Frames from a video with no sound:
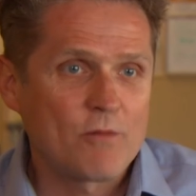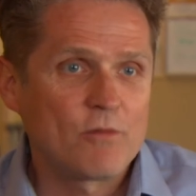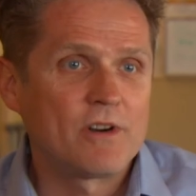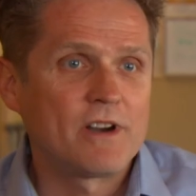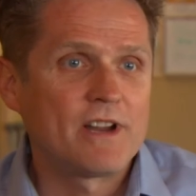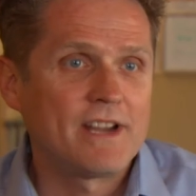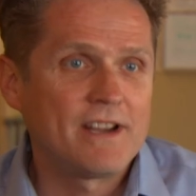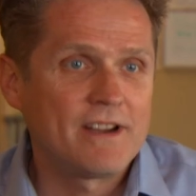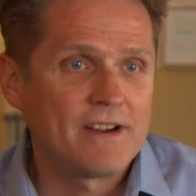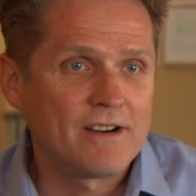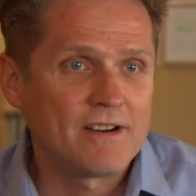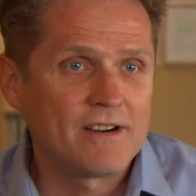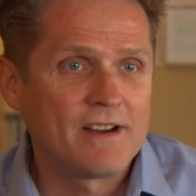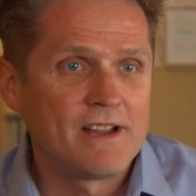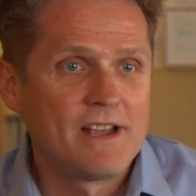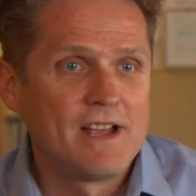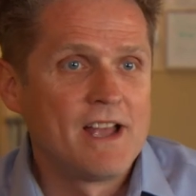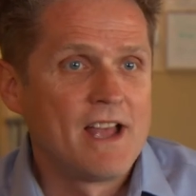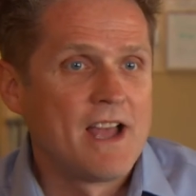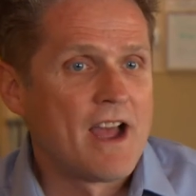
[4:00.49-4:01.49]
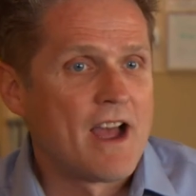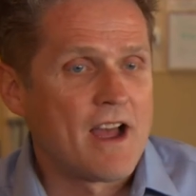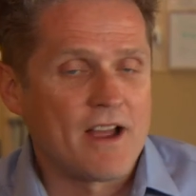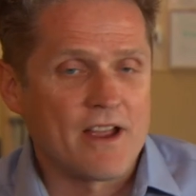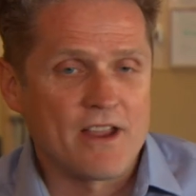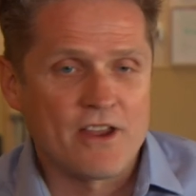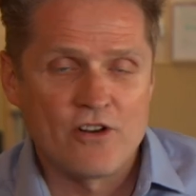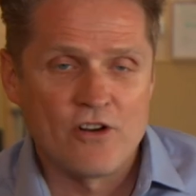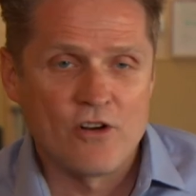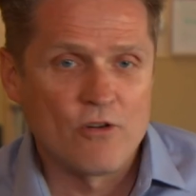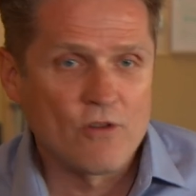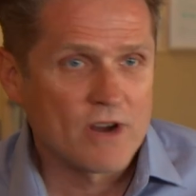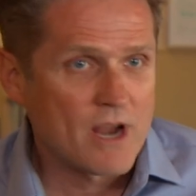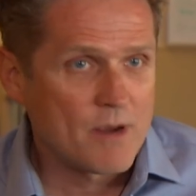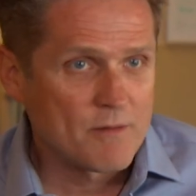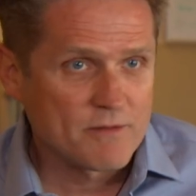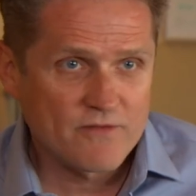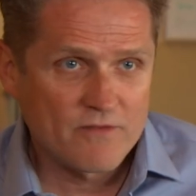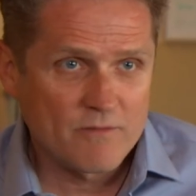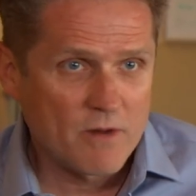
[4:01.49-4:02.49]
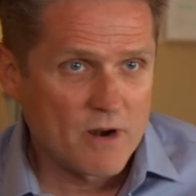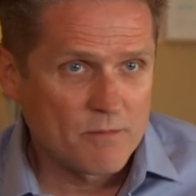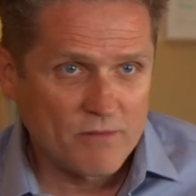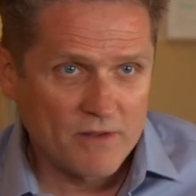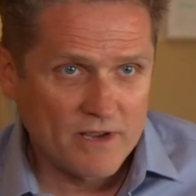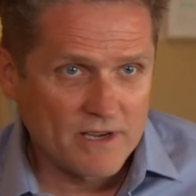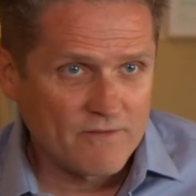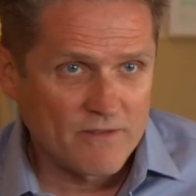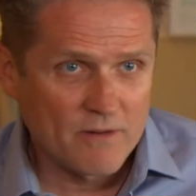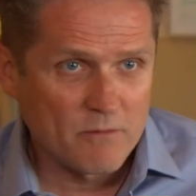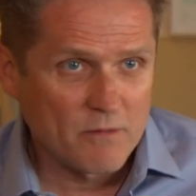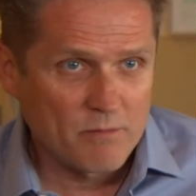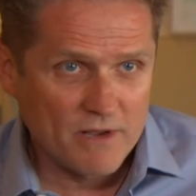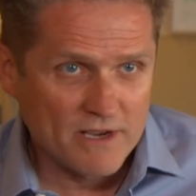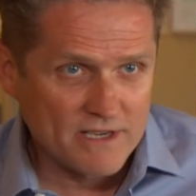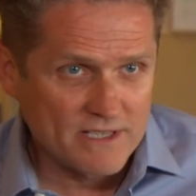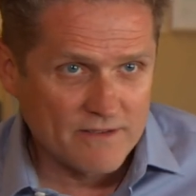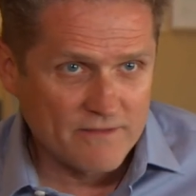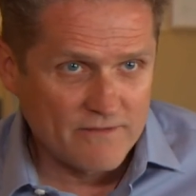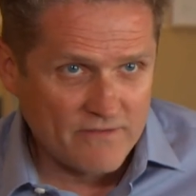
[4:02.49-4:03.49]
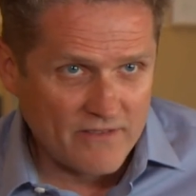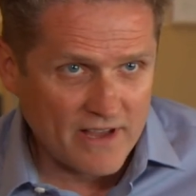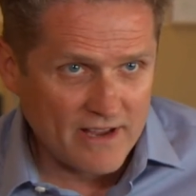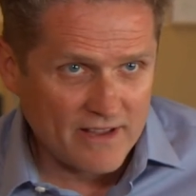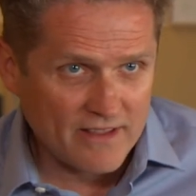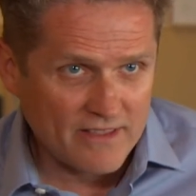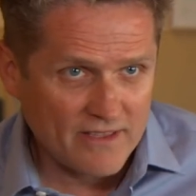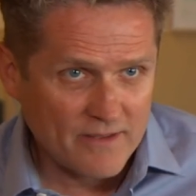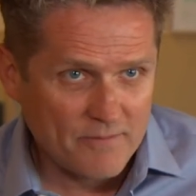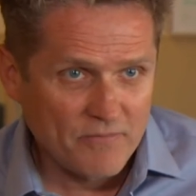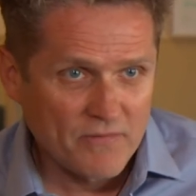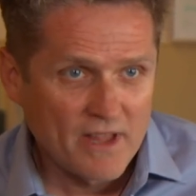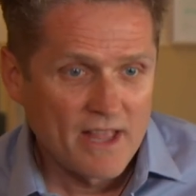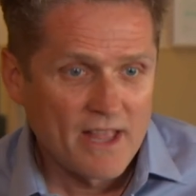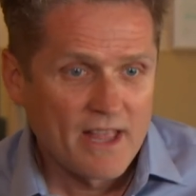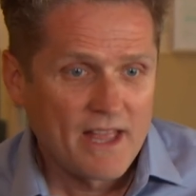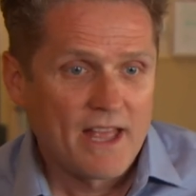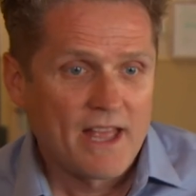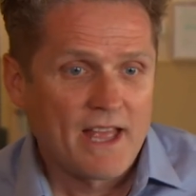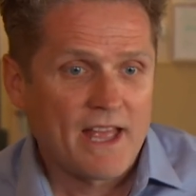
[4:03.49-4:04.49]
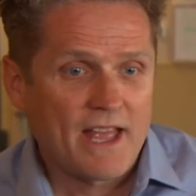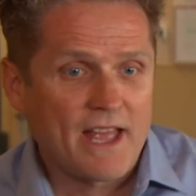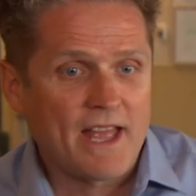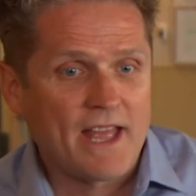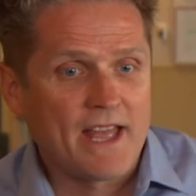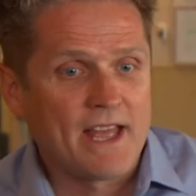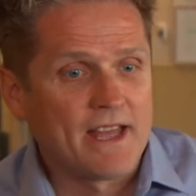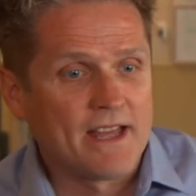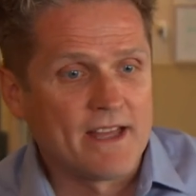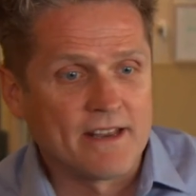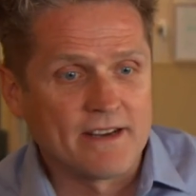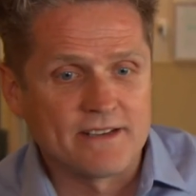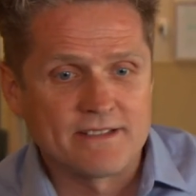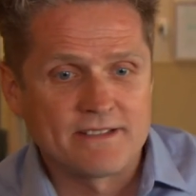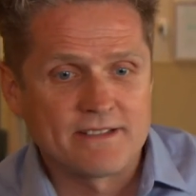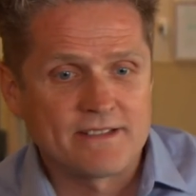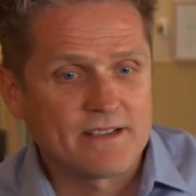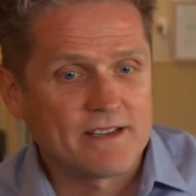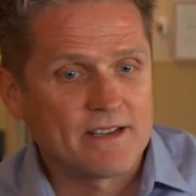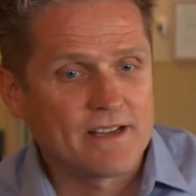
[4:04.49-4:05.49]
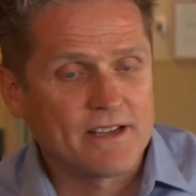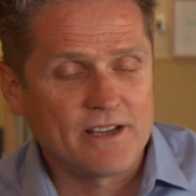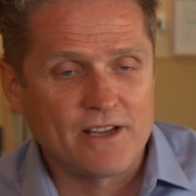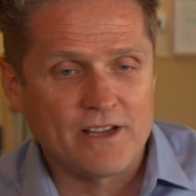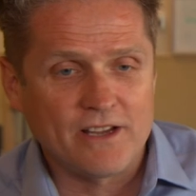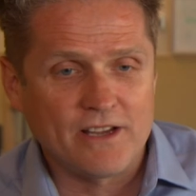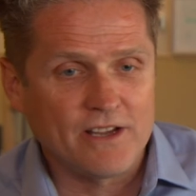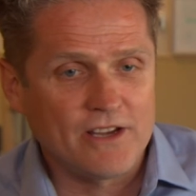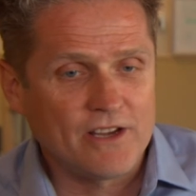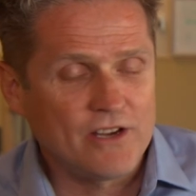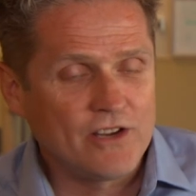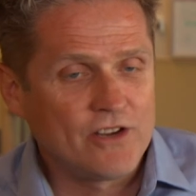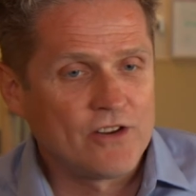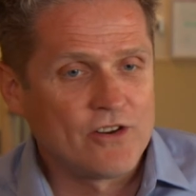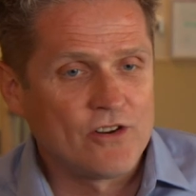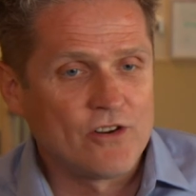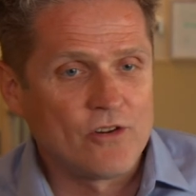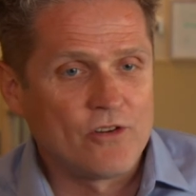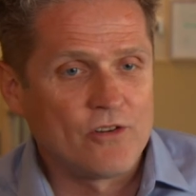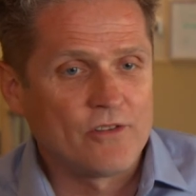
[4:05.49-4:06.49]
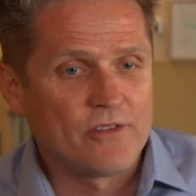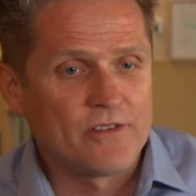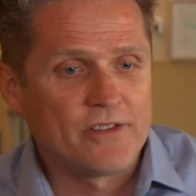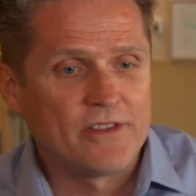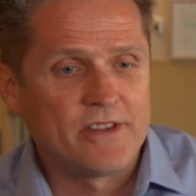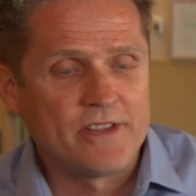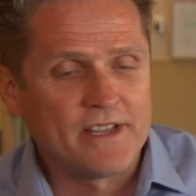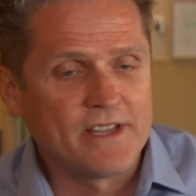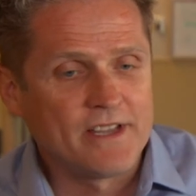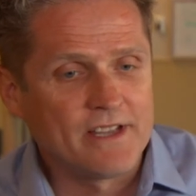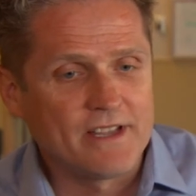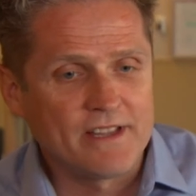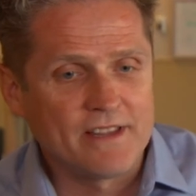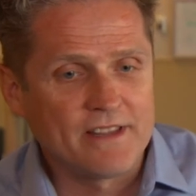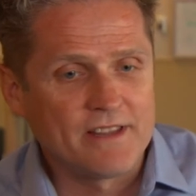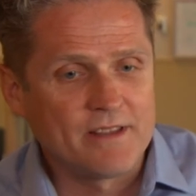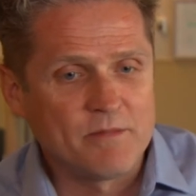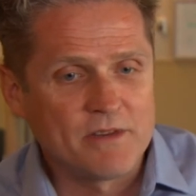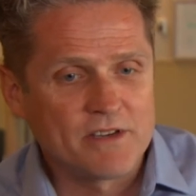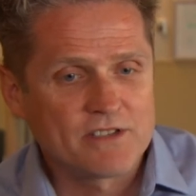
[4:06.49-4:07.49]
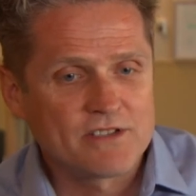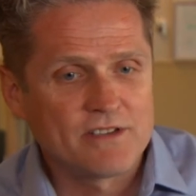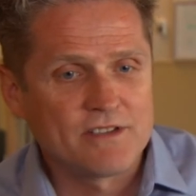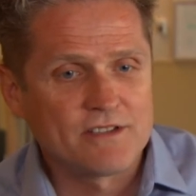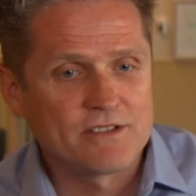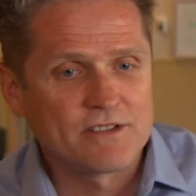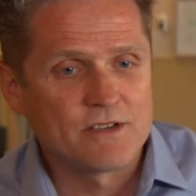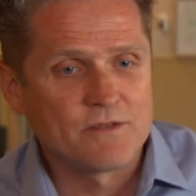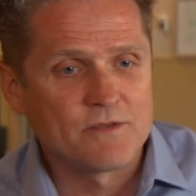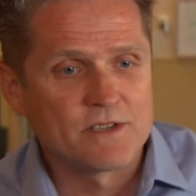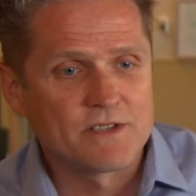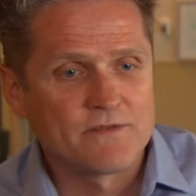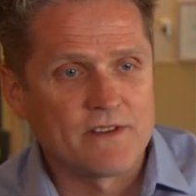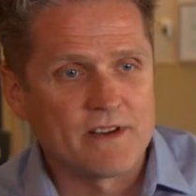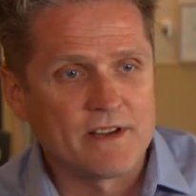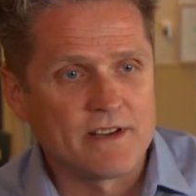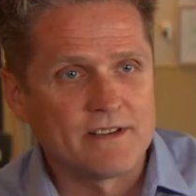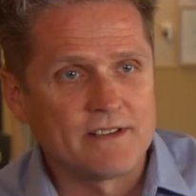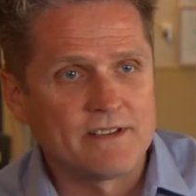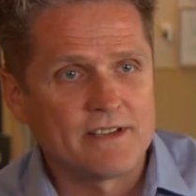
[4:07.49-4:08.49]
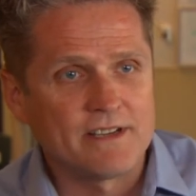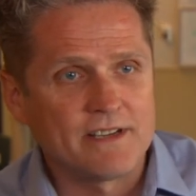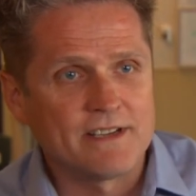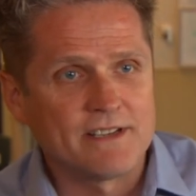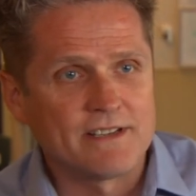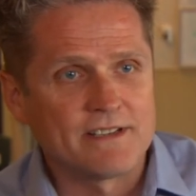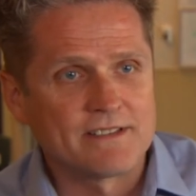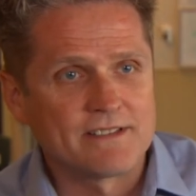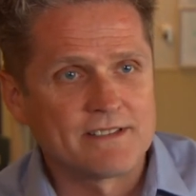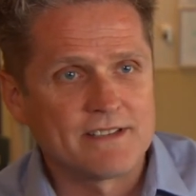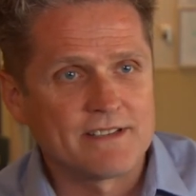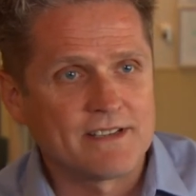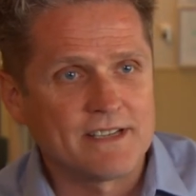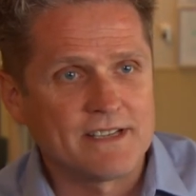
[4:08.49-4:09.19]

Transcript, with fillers: we're here. It comes from from a place of faith, and the Mission and Service Fund is